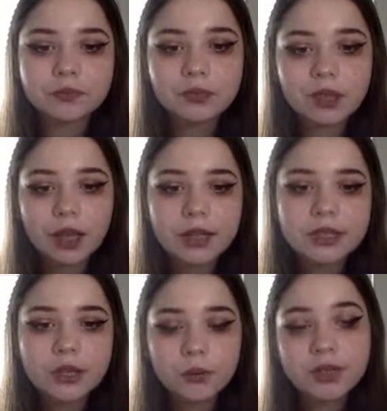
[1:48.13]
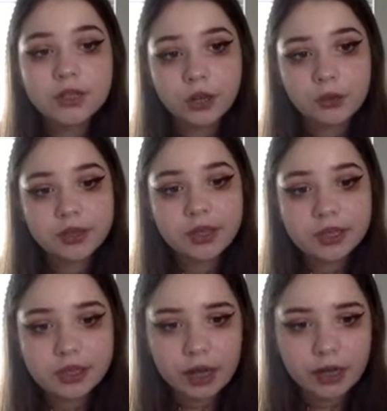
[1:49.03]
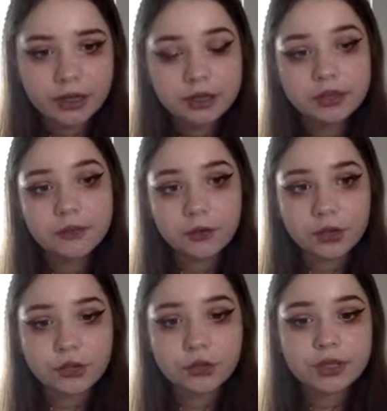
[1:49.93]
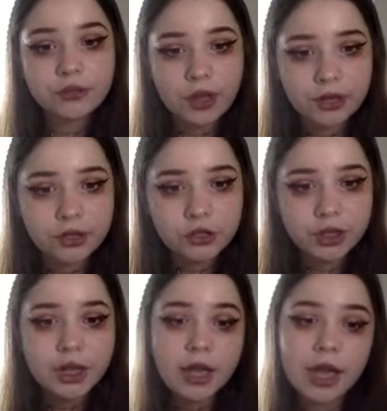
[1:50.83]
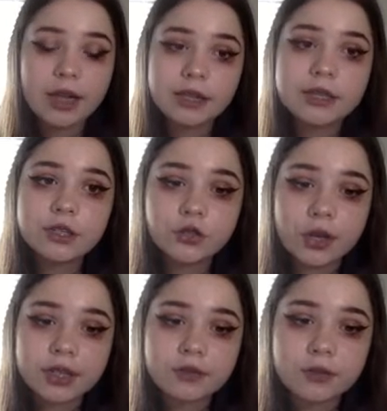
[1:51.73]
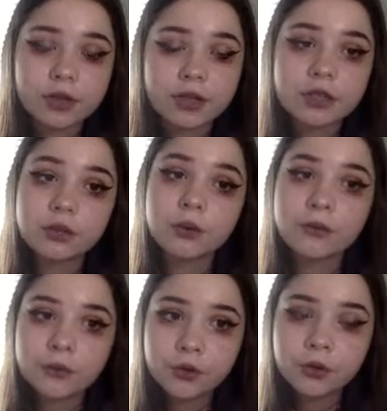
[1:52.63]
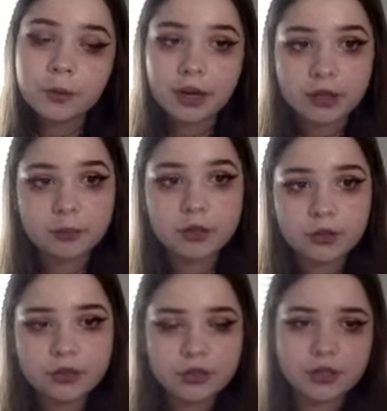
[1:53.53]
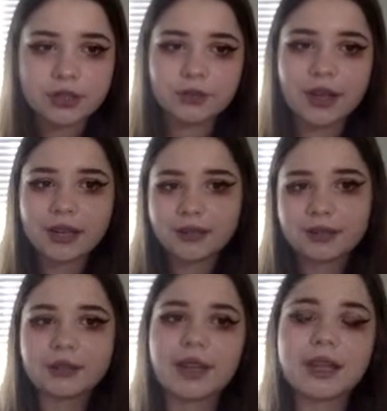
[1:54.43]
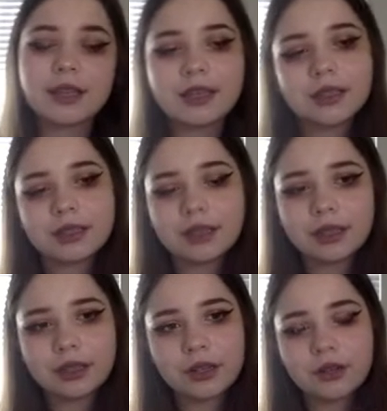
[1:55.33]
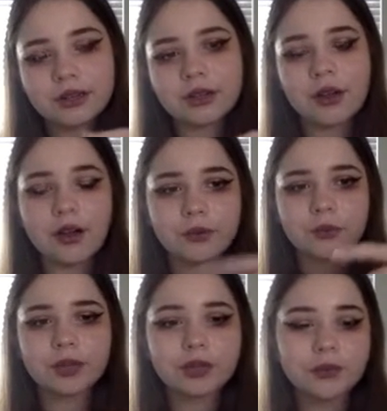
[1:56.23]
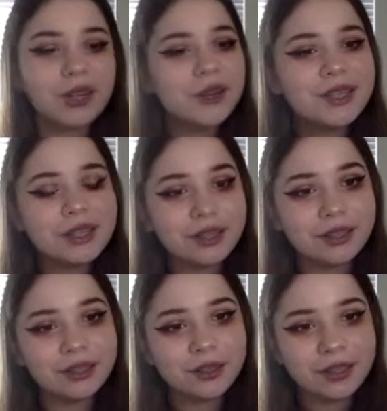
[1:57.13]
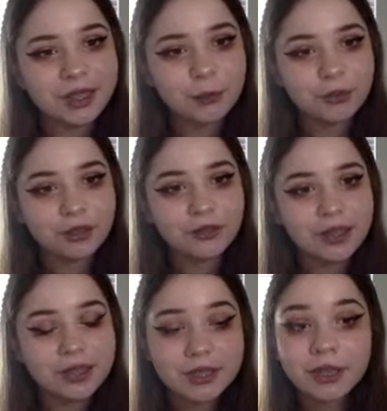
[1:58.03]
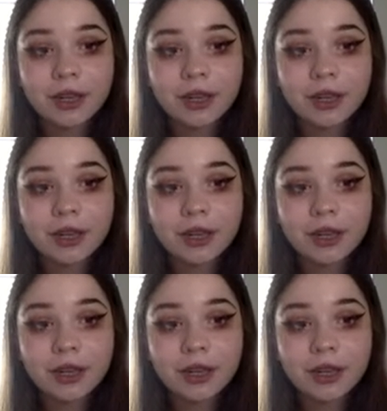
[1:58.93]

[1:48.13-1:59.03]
And so we start with the sun, the first source of energy, and this is transferred into food by the producers, right? And then it goes onward. We're going to see a little example of this.